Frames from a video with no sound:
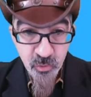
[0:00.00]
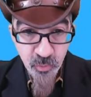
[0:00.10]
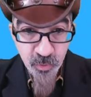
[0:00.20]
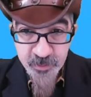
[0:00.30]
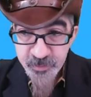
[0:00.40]

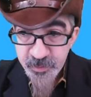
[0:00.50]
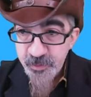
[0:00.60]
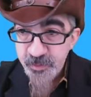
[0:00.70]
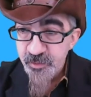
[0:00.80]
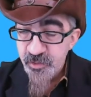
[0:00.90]
great.
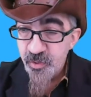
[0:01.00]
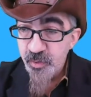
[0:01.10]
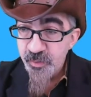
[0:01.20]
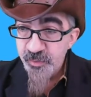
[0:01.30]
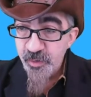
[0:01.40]

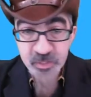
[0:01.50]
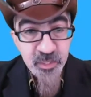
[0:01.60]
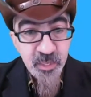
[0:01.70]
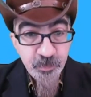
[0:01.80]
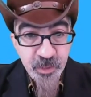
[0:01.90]
So there is
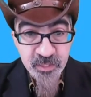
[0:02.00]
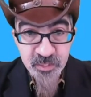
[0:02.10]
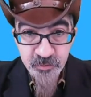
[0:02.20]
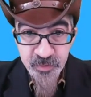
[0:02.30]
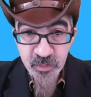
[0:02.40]
a lot of
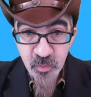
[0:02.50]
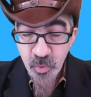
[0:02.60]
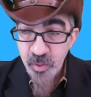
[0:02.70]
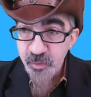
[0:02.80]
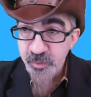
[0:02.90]
positivity in the
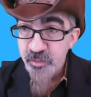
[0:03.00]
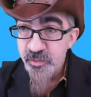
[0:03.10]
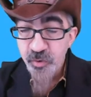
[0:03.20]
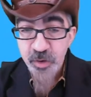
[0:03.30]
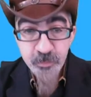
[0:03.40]
world.
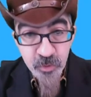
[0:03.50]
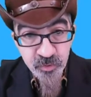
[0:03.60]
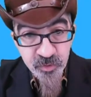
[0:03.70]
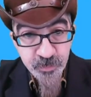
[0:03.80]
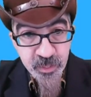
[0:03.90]
There's great
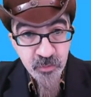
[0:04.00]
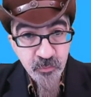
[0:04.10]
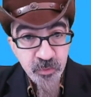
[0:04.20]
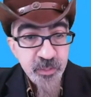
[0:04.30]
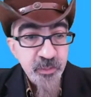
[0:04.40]
music being
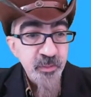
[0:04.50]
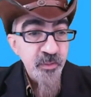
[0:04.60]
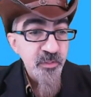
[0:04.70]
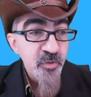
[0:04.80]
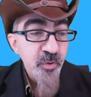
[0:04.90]
written.
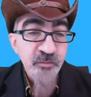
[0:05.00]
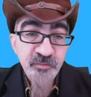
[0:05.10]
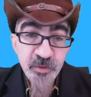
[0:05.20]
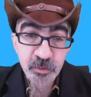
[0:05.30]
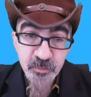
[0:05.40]
There's great
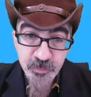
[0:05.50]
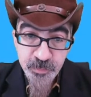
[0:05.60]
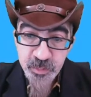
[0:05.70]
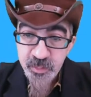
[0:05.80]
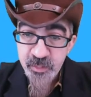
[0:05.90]
films
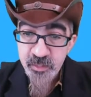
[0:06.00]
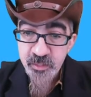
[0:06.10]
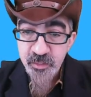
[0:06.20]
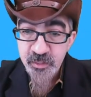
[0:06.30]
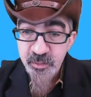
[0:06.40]
being
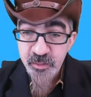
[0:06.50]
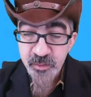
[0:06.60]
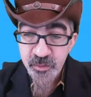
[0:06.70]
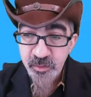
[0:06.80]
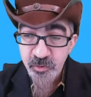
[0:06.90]

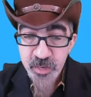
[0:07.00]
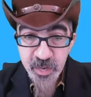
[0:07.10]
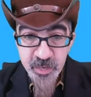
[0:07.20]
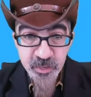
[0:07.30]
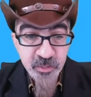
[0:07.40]

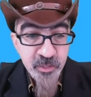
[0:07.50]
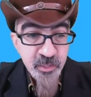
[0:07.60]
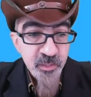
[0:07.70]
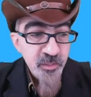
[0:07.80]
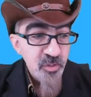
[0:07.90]
created,
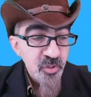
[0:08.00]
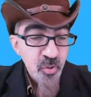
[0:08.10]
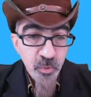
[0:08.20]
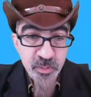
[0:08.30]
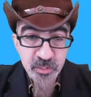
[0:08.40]

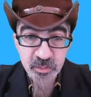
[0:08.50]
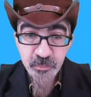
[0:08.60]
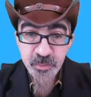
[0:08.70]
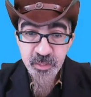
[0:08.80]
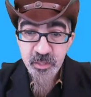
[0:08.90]
stories
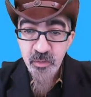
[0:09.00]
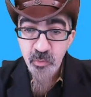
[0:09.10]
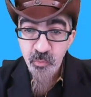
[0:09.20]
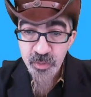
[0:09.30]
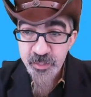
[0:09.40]
being
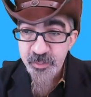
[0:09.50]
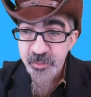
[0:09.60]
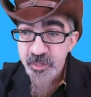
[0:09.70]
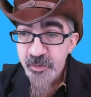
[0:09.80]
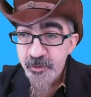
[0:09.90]

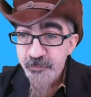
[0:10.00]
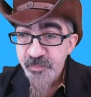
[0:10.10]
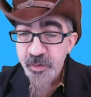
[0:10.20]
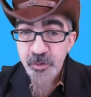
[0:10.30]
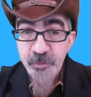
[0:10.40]
written,
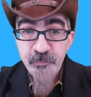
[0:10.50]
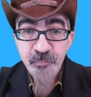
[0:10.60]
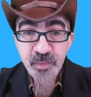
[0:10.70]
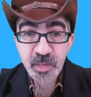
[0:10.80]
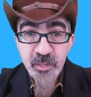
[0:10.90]
and
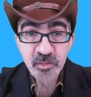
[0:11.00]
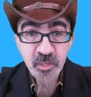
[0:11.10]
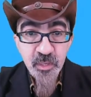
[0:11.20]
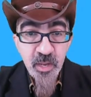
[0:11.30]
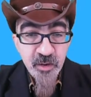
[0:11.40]
there's
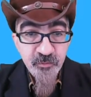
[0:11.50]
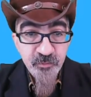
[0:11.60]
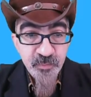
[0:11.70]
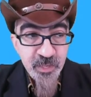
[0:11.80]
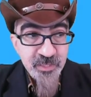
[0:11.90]
a lot of
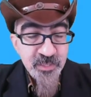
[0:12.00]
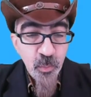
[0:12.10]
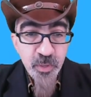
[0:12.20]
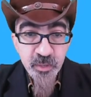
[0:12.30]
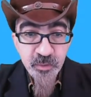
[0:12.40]
things that
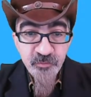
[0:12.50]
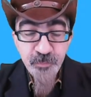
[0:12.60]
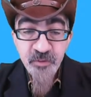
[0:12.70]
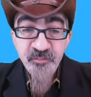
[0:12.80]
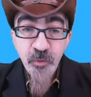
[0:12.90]
we can
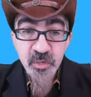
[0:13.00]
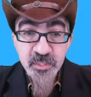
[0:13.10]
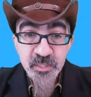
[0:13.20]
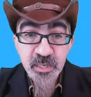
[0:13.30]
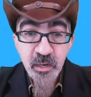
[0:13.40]
be
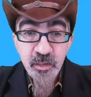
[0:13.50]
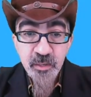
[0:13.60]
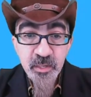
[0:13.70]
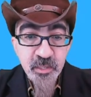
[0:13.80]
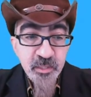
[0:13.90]
focusing on